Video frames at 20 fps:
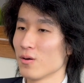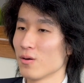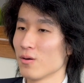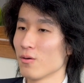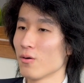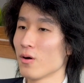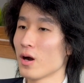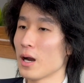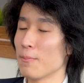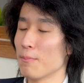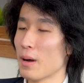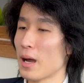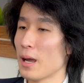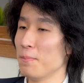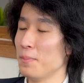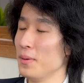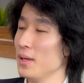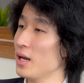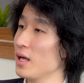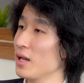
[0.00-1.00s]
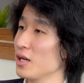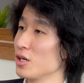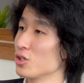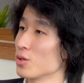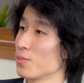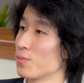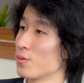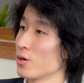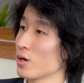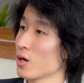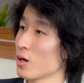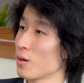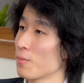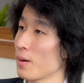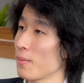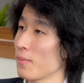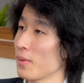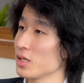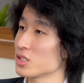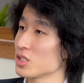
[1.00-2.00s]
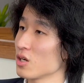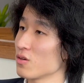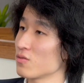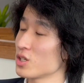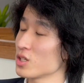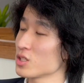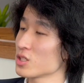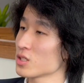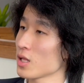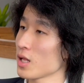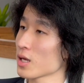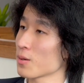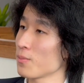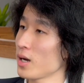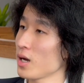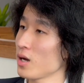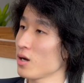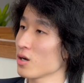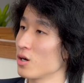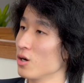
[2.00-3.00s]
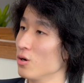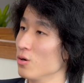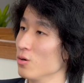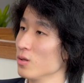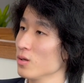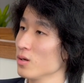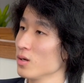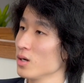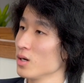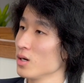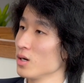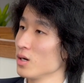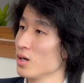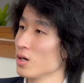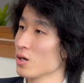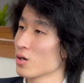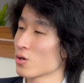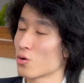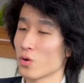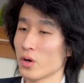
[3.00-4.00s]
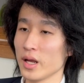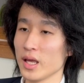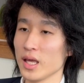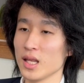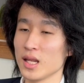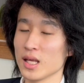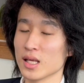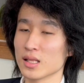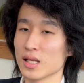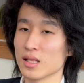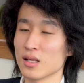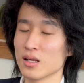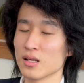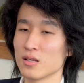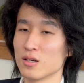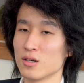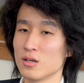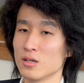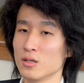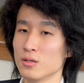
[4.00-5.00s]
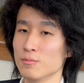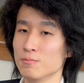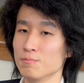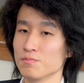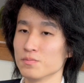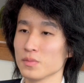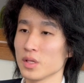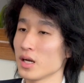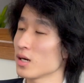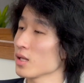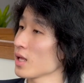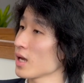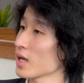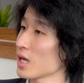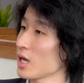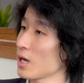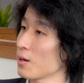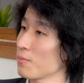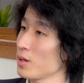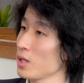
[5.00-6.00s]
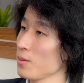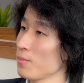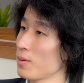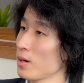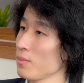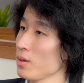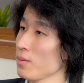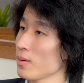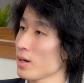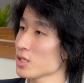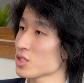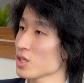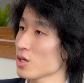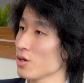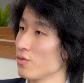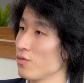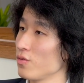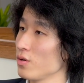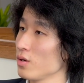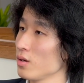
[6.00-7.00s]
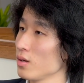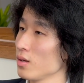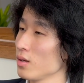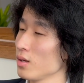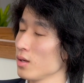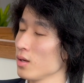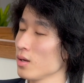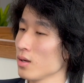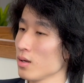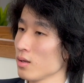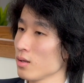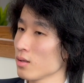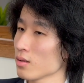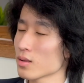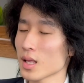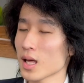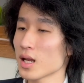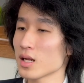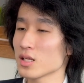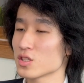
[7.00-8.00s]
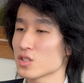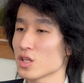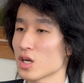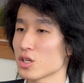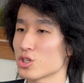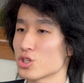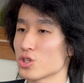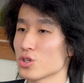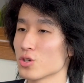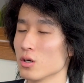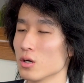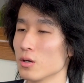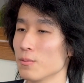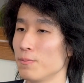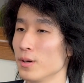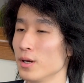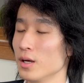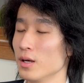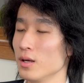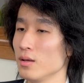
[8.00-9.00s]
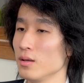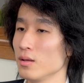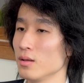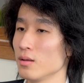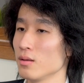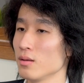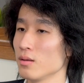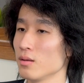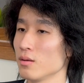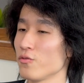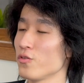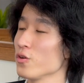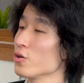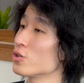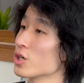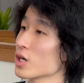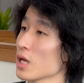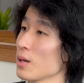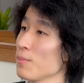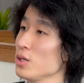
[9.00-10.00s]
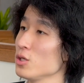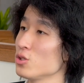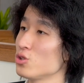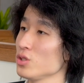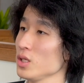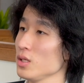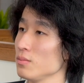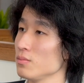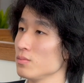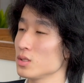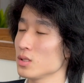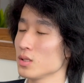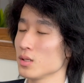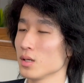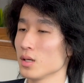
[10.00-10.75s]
Or I might be an entrepreneur by myself, just like my uncle, creating another airline company by me myself. That is not sure, but future can be dreamed.